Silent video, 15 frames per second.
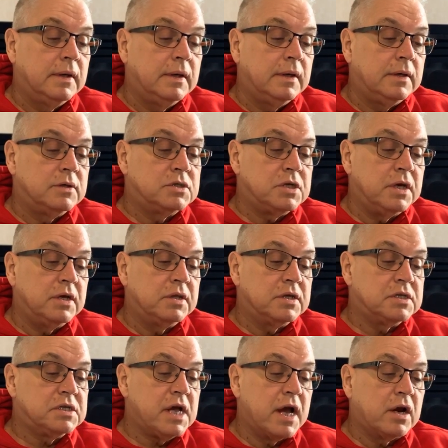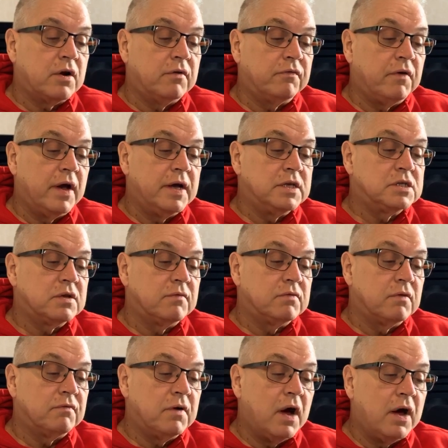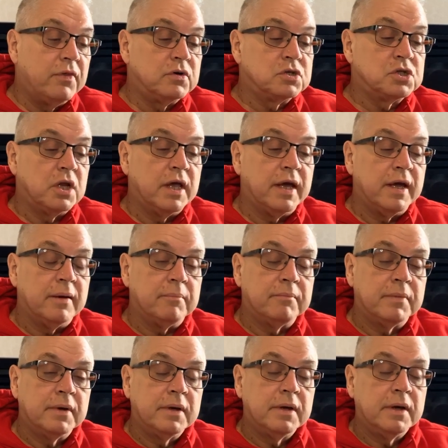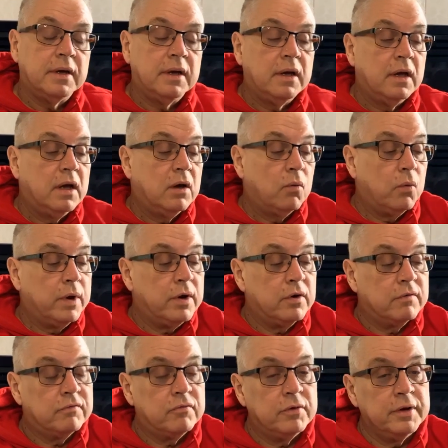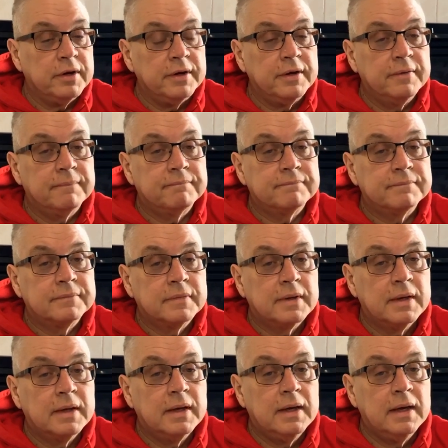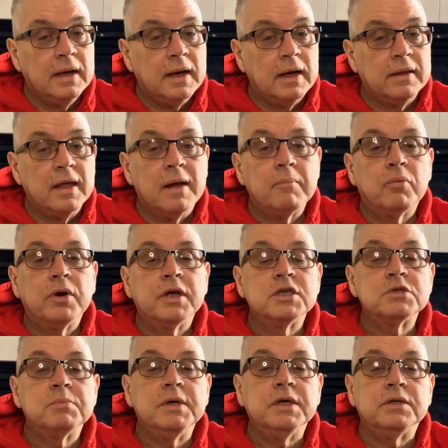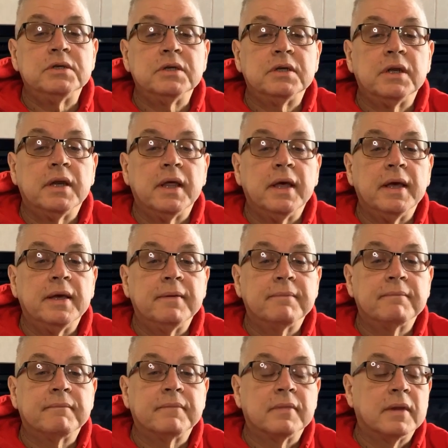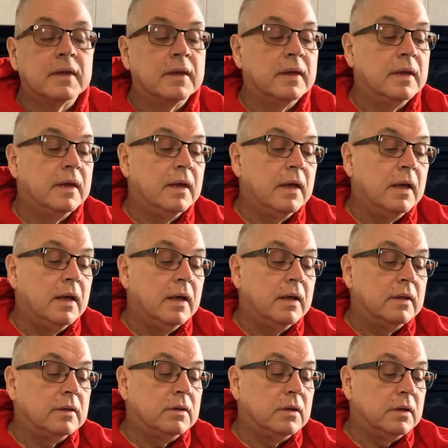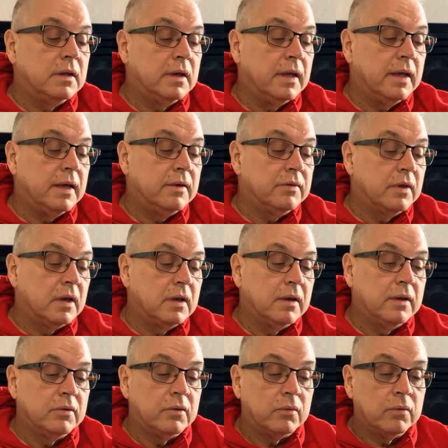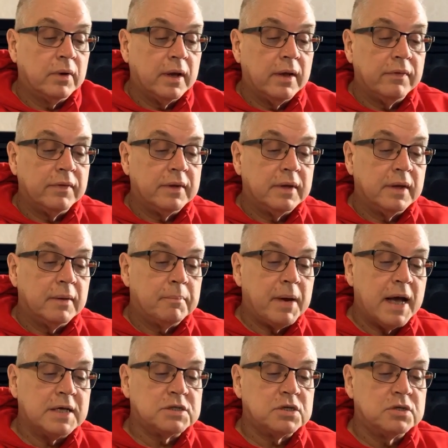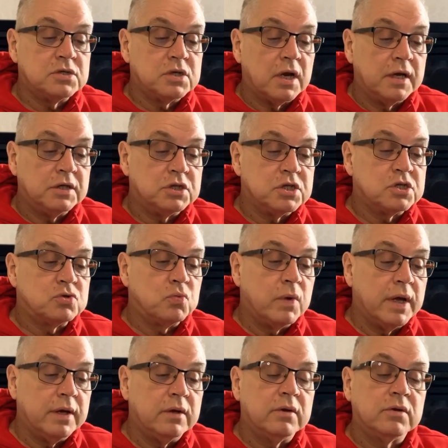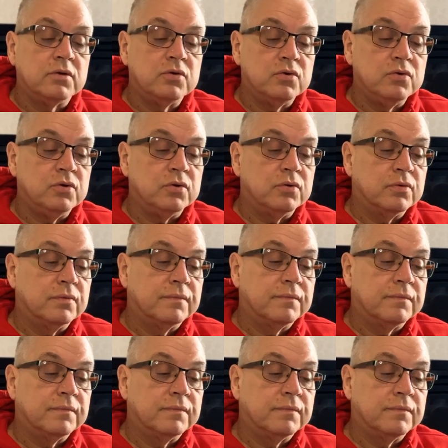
You see, in the sacrifice of the Father's Lamb, we are freed. And that brings me to today. To today and the passage that I just read to you.